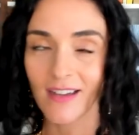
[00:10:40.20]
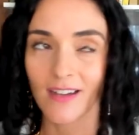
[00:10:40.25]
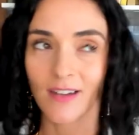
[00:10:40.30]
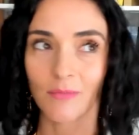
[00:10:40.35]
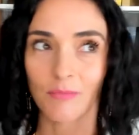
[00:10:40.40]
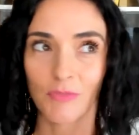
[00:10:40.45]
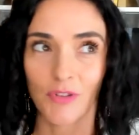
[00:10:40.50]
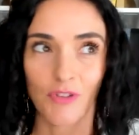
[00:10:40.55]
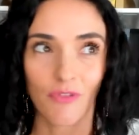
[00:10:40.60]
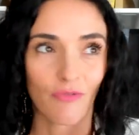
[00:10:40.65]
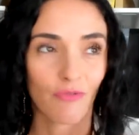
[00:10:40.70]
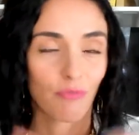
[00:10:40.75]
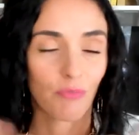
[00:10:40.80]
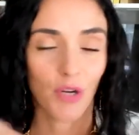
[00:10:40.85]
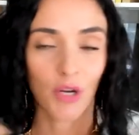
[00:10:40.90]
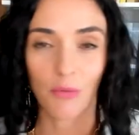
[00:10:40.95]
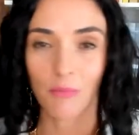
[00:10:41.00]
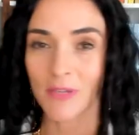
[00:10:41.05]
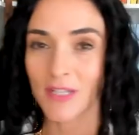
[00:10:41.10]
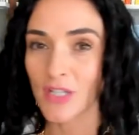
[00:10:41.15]
You've
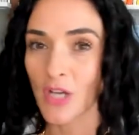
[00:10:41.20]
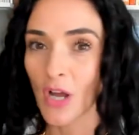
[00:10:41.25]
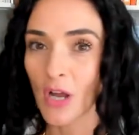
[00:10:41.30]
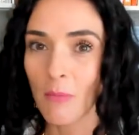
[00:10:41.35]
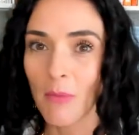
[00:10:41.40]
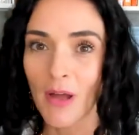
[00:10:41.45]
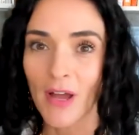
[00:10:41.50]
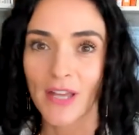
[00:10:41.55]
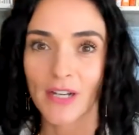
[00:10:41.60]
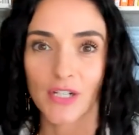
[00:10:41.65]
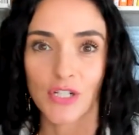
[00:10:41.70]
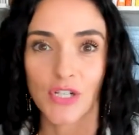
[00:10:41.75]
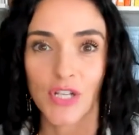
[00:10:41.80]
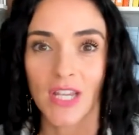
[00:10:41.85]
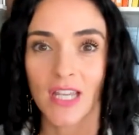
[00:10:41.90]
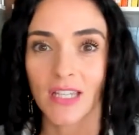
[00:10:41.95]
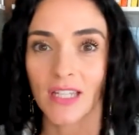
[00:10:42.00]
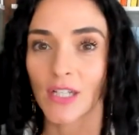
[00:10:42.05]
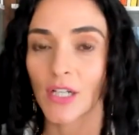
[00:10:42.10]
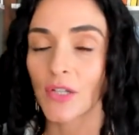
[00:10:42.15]
heard me talk about energy
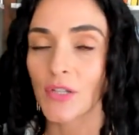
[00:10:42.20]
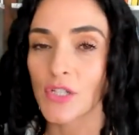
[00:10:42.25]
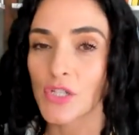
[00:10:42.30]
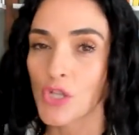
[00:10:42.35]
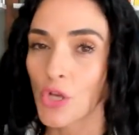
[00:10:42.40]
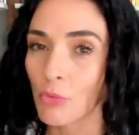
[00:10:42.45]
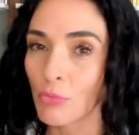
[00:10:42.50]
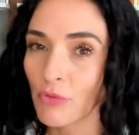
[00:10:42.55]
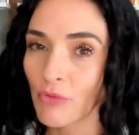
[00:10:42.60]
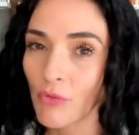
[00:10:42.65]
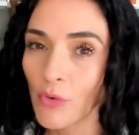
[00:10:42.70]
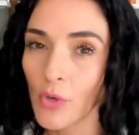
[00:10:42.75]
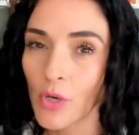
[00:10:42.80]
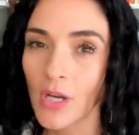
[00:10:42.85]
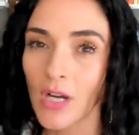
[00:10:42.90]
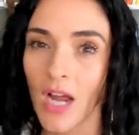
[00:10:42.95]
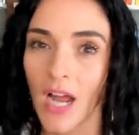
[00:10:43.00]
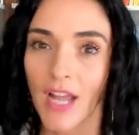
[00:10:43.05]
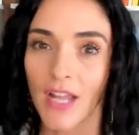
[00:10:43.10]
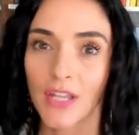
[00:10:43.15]
healing on the show
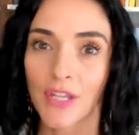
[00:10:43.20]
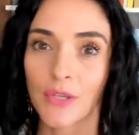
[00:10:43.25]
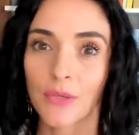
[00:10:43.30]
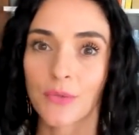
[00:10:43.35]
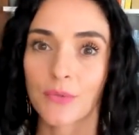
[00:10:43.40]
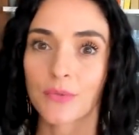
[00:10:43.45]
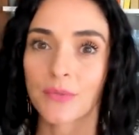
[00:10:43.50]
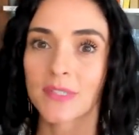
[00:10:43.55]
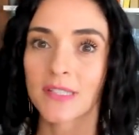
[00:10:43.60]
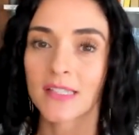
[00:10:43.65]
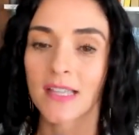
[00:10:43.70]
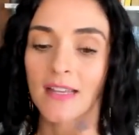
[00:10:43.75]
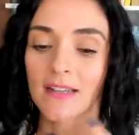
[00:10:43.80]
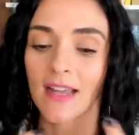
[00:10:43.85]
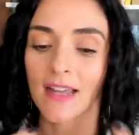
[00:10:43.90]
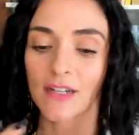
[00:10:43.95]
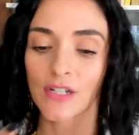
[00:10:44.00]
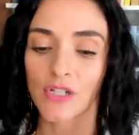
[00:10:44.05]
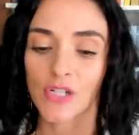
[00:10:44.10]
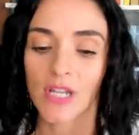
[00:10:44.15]
before. I use an
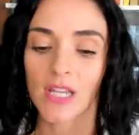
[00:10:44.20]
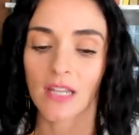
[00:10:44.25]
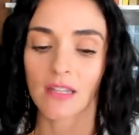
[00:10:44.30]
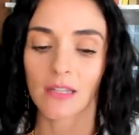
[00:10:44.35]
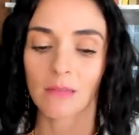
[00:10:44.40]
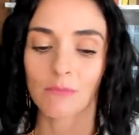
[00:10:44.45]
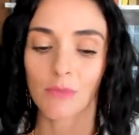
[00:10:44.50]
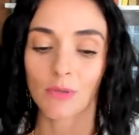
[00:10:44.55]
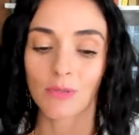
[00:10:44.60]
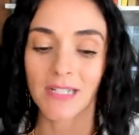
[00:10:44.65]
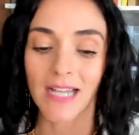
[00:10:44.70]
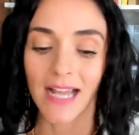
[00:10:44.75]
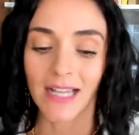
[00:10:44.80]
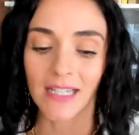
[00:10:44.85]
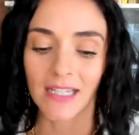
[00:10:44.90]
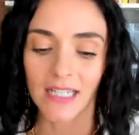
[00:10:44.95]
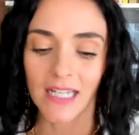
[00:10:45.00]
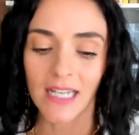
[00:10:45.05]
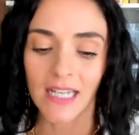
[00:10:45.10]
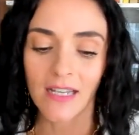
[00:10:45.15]
energy healing
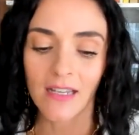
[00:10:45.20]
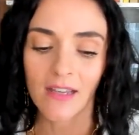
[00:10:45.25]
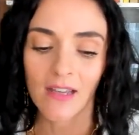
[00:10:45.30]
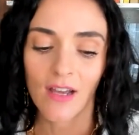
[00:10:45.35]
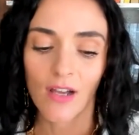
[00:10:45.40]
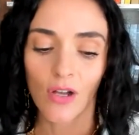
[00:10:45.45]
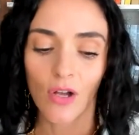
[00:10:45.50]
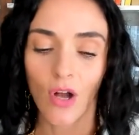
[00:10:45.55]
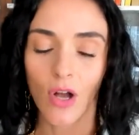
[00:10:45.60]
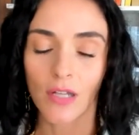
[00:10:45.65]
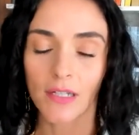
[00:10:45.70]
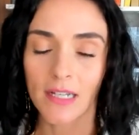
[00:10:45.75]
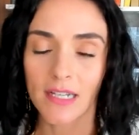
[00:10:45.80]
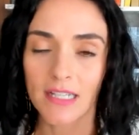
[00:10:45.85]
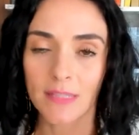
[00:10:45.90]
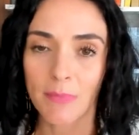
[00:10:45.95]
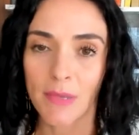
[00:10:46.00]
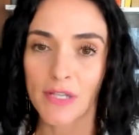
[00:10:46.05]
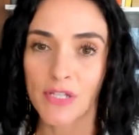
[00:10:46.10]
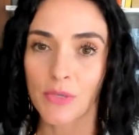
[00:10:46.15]
modality called
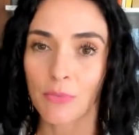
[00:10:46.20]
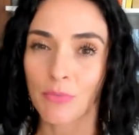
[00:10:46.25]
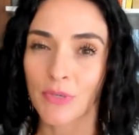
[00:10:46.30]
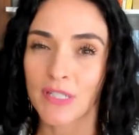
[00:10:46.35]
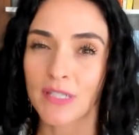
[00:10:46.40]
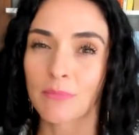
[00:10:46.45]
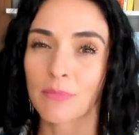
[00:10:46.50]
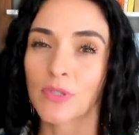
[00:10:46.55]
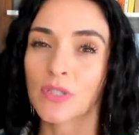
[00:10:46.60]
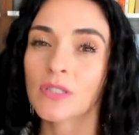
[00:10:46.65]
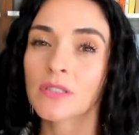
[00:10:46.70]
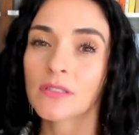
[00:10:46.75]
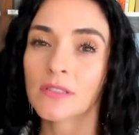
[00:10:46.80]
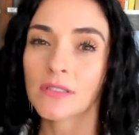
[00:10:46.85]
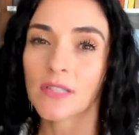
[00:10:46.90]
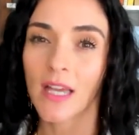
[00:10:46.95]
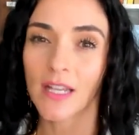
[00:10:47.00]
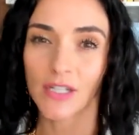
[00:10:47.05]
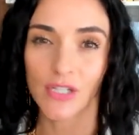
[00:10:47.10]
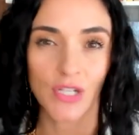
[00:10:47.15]
expansion principle
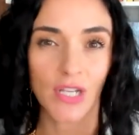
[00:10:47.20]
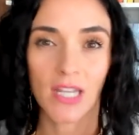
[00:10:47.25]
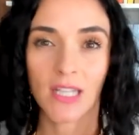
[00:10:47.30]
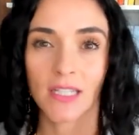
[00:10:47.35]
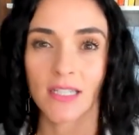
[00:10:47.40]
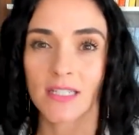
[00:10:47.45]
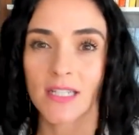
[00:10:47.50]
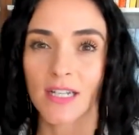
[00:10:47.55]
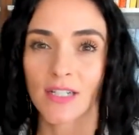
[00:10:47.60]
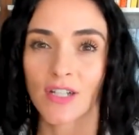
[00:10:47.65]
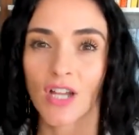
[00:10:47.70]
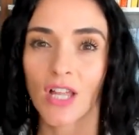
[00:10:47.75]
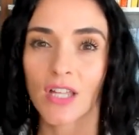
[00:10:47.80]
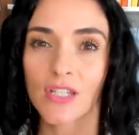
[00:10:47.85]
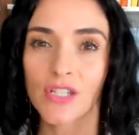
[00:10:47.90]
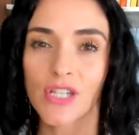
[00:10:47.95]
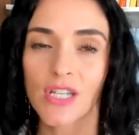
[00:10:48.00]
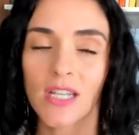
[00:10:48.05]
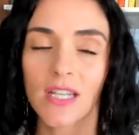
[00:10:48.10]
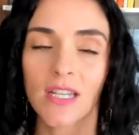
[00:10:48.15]
energy healing
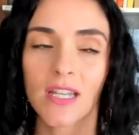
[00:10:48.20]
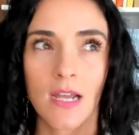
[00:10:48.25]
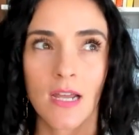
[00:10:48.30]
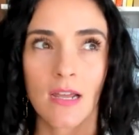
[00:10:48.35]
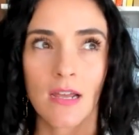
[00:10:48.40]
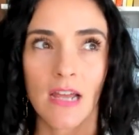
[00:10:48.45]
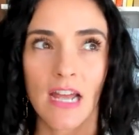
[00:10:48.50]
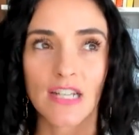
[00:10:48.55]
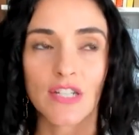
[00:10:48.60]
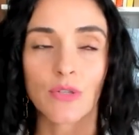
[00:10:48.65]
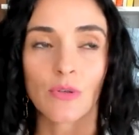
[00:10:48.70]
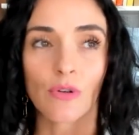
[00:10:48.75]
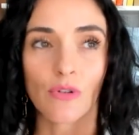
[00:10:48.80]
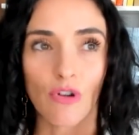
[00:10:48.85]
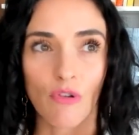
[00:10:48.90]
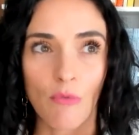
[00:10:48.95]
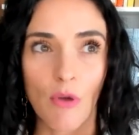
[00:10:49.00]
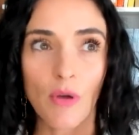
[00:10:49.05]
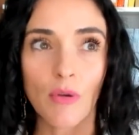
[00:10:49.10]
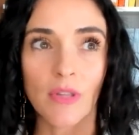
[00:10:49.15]
technology. I do it
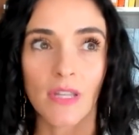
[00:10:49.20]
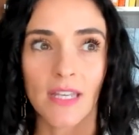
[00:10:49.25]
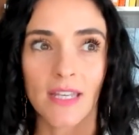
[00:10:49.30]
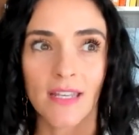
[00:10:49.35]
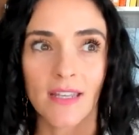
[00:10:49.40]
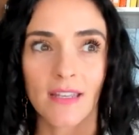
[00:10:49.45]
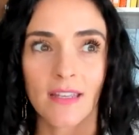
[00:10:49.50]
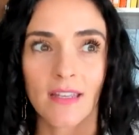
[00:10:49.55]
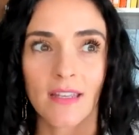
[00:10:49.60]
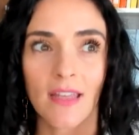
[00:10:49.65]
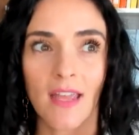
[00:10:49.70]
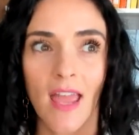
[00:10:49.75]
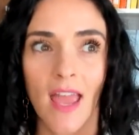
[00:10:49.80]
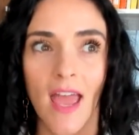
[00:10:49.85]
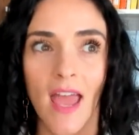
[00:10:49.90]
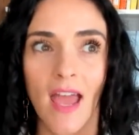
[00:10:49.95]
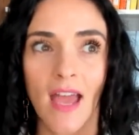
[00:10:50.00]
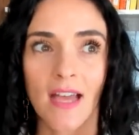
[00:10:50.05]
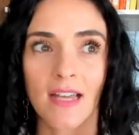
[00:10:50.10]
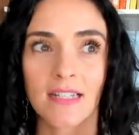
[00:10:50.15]
remotely,
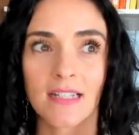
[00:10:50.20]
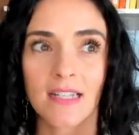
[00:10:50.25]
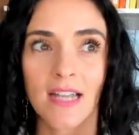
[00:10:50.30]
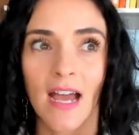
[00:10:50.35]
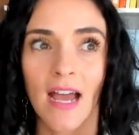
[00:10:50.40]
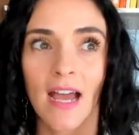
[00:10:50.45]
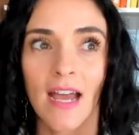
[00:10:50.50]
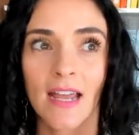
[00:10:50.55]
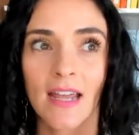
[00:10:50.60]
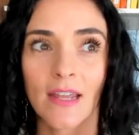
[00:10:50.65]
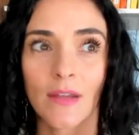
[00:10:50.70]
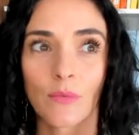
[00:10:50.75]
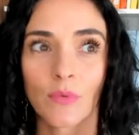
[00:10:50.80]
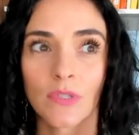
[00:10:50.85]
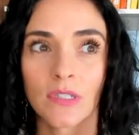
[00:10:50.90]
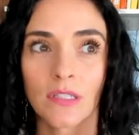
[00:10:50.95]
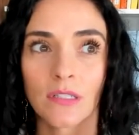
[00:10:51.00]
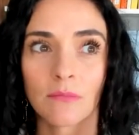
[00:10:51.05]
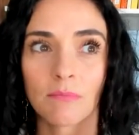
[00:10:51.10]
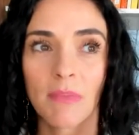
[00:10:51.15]
and I
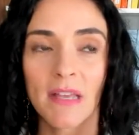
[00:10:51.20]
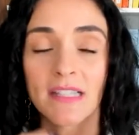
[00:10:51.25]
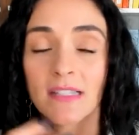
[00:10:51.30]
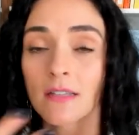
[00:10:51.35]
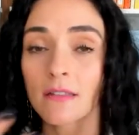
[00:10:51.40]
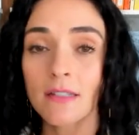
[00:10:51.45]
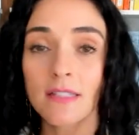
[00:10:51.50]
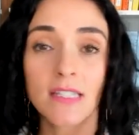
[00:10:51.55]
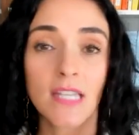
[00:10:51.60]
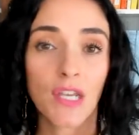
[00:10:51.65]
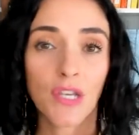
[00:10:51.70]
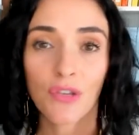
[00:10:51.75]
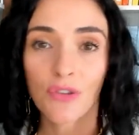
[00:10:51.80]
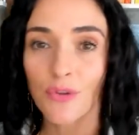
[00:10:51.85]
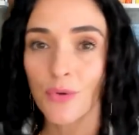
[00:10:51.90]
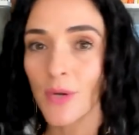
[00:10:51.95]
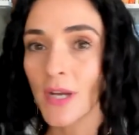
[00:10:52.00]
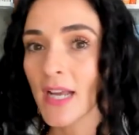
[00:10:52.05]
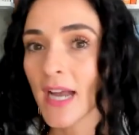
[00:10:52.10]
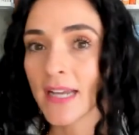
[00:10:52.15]
will basically take you
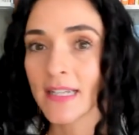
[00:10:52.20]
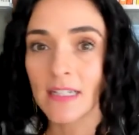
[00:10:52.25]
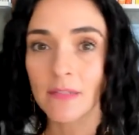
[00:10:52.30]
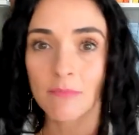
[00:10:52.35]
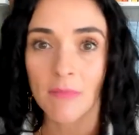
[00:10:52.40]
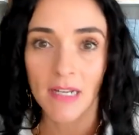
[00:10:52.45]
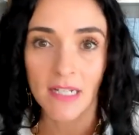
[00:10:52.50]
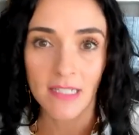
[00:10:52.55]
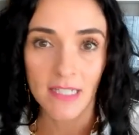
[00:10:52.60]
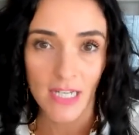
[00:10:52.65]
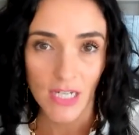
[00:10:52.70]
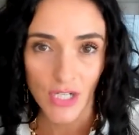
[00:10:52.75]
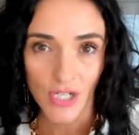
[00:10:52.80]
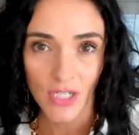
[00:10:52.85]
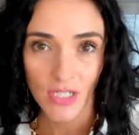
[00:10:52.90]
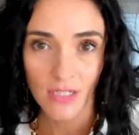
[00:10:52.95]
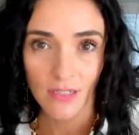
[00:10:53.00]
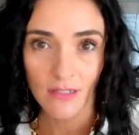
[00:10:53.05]
through a guided meditation